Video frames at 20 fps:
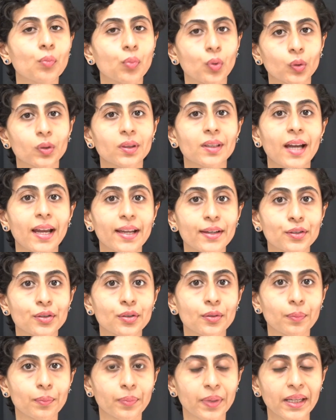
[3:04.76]
both the eyes
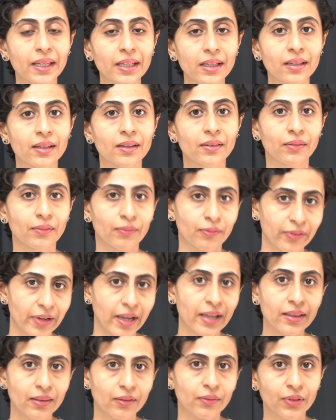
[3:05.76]
should blink
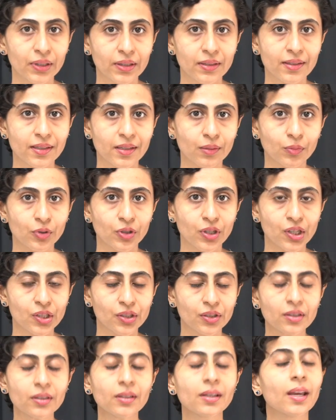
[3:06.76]
with the
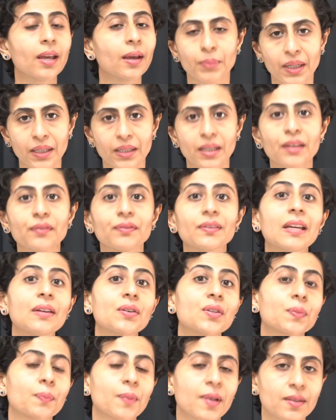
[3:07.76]
stimulation, but if there
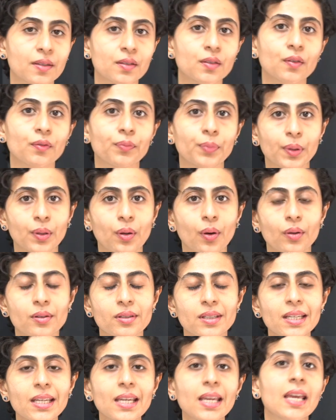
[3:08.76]
is presence of
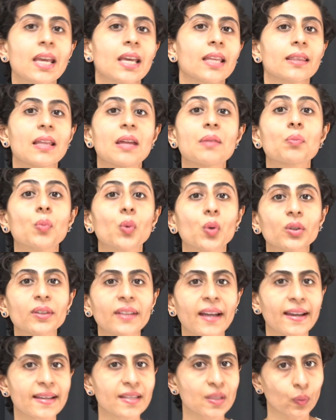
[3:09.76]
pathology, then
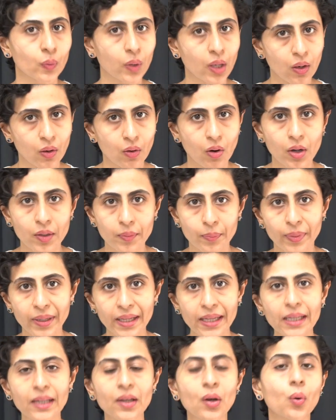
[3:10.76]
both eyes will not
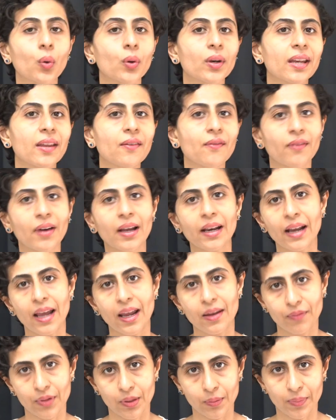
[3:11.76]
blink, only one
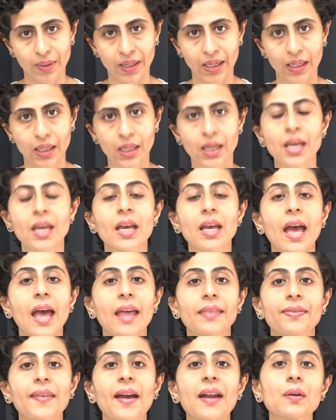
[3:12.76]
eye will blink,
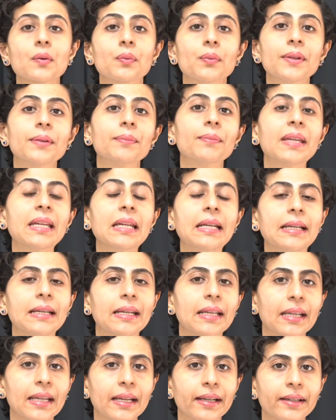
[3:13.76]
and that will be
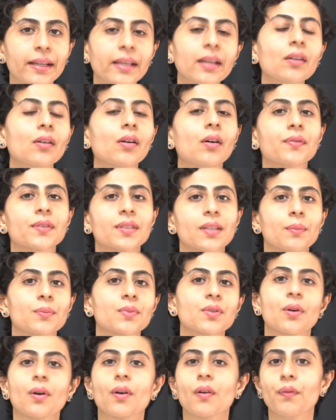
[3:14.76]
indicating of some
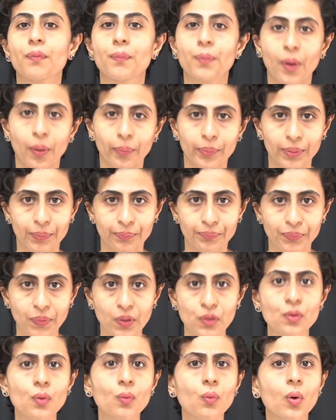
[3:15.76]
sort of problem.
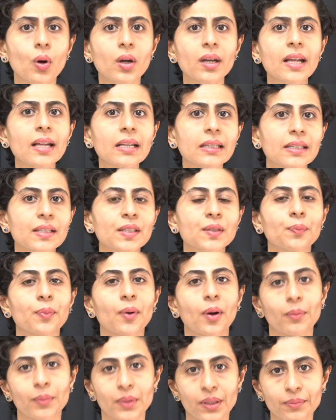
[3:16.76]
So what are these
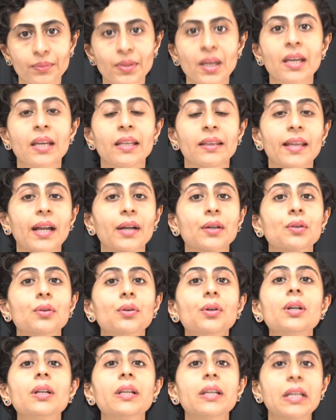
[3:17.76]
problems that
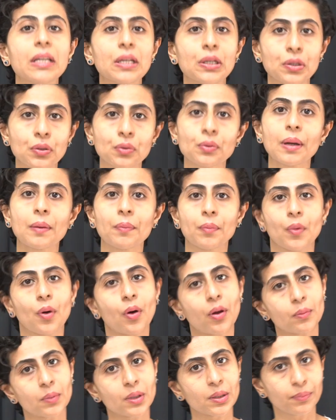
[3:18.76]
could lead to
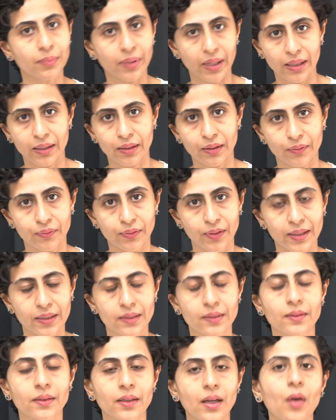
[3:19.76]
abnormal blink
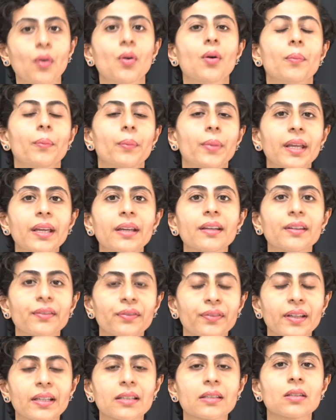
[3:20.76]
reflex? Now, blink
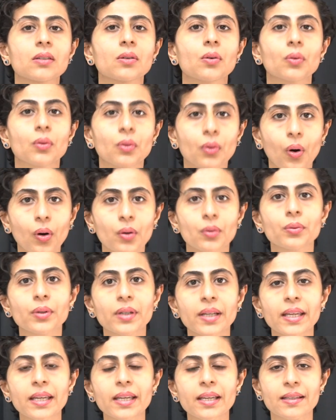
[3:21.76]
reflex not
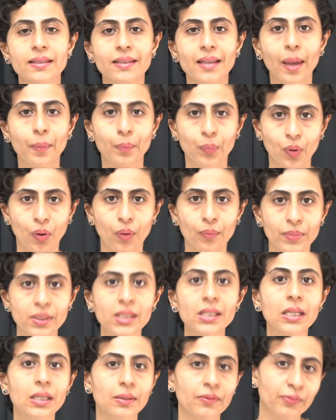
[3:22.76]
only is
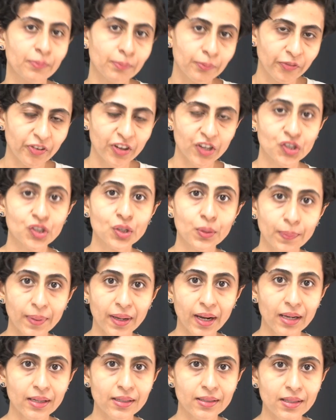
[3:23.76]
abnormal in facial
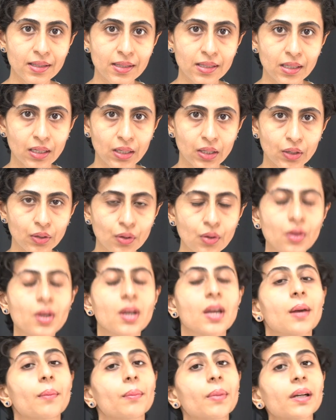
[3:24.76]
paralysis scenario,
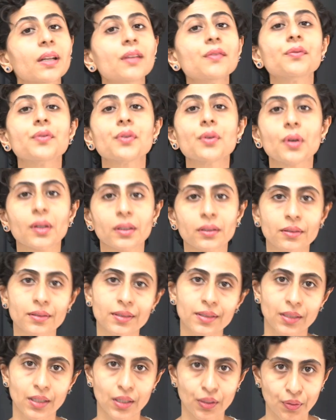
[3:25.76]
but in few other
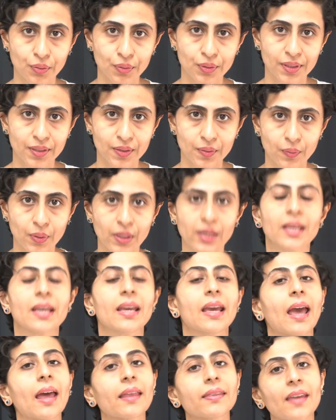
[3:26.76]
scenarios as well,
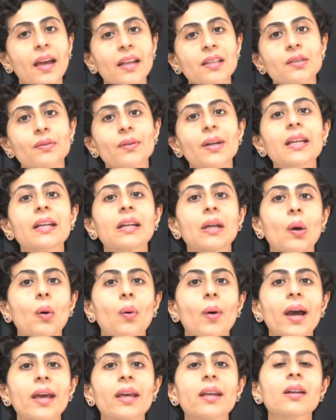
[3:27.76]
and that's why I
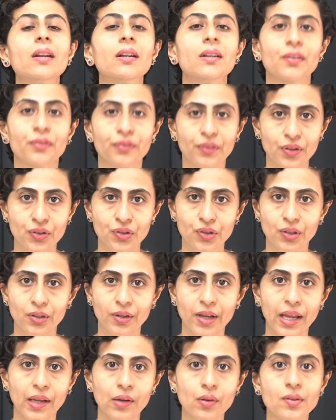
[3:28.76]
require differential
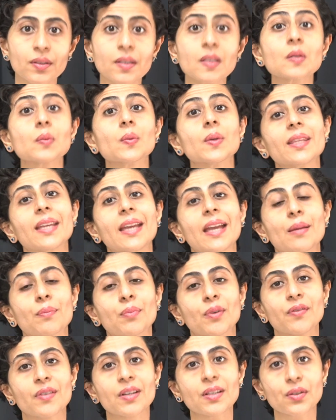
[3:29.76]
diagnosis with the
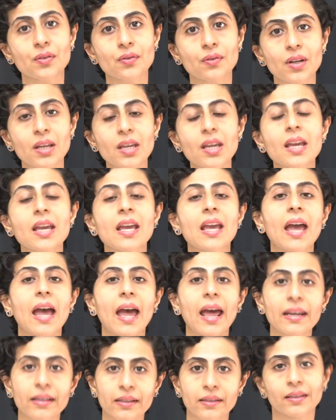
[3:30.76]
help of history
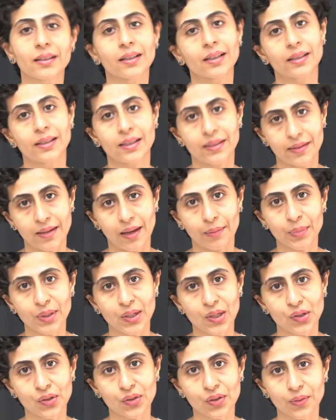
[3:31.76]
and clinical
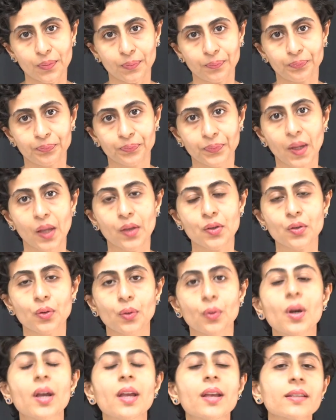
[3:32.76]
examination.
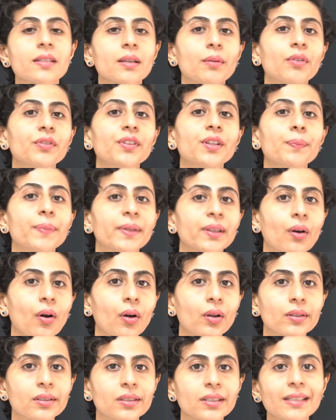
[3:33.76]
So, some of the
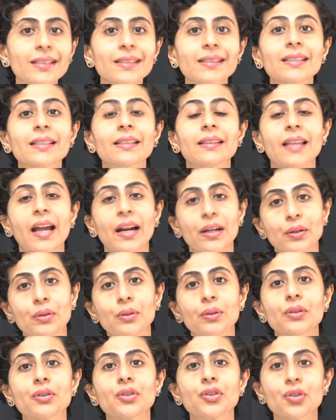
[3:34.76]
pathologies that
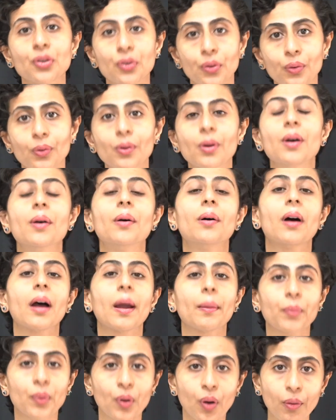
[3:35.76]
could show
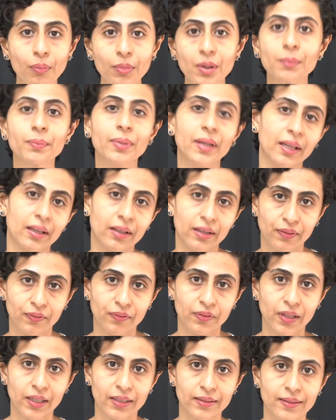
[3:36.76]
abnormal blink
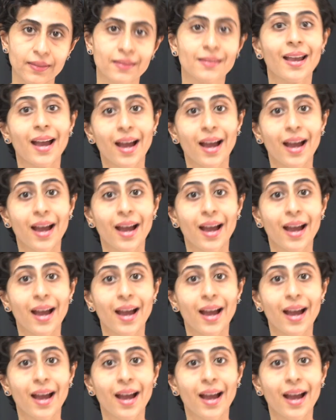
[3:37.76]
reflexes